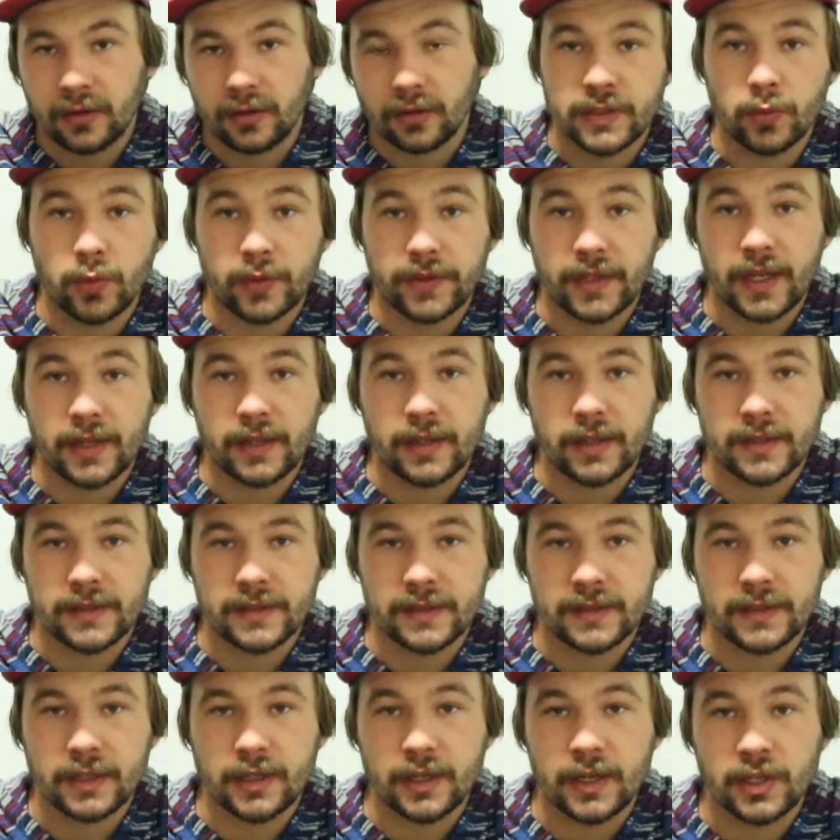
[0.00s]
So what that does
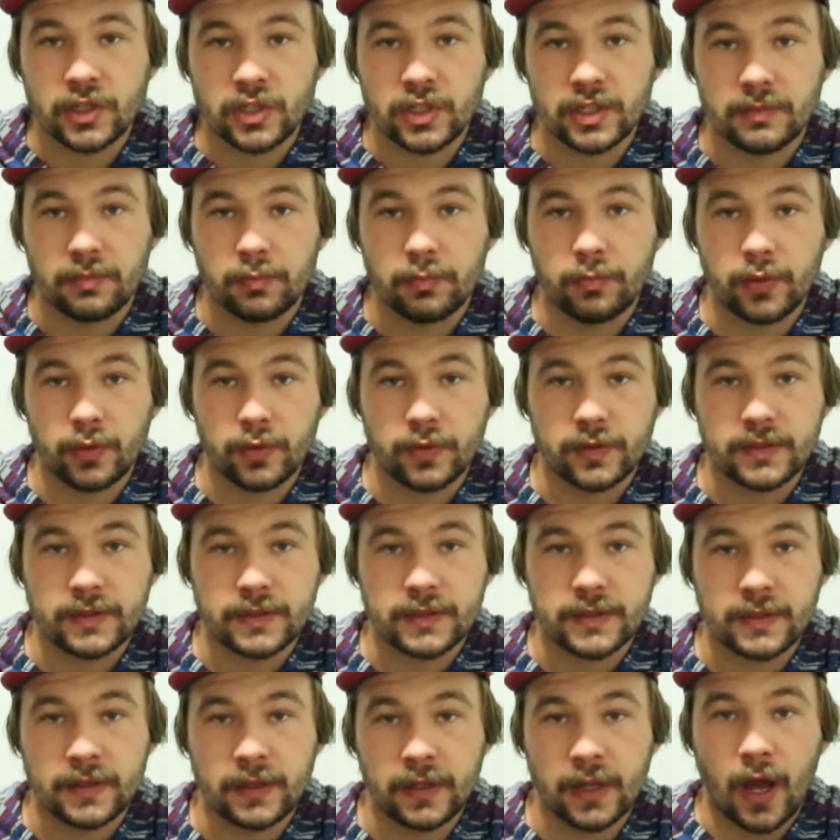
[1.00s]
is it just
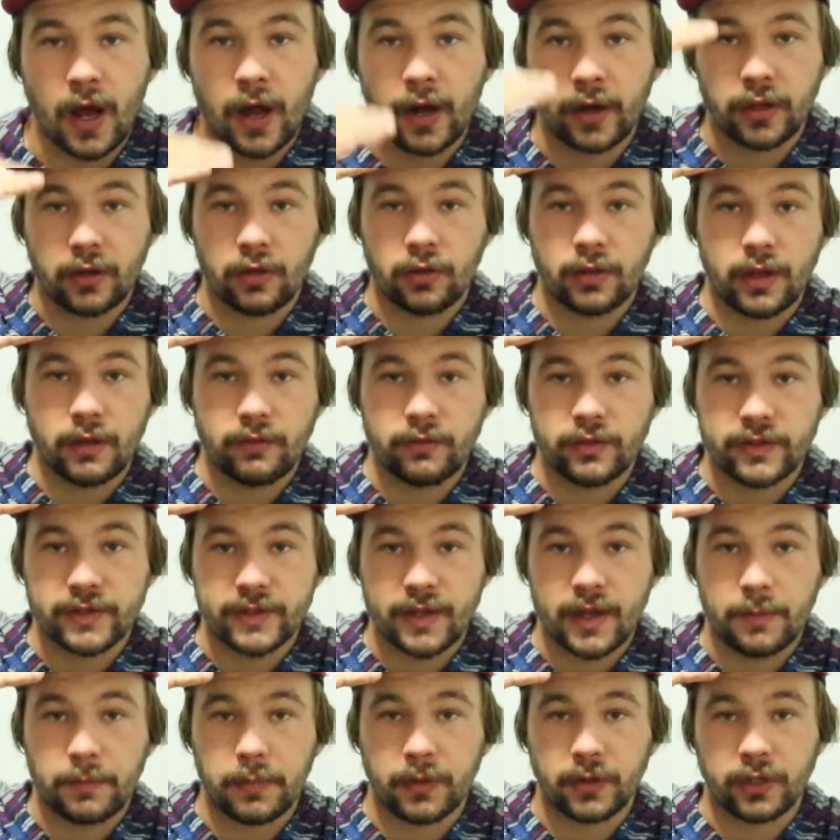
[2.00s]
boosts the audio levels
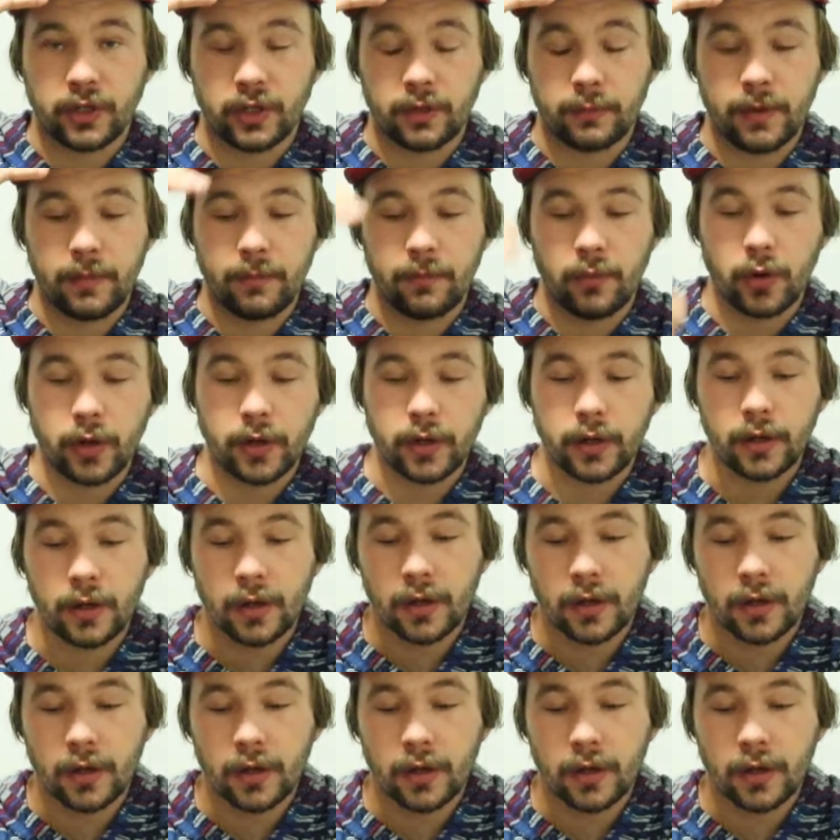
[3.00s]
up a little bit more.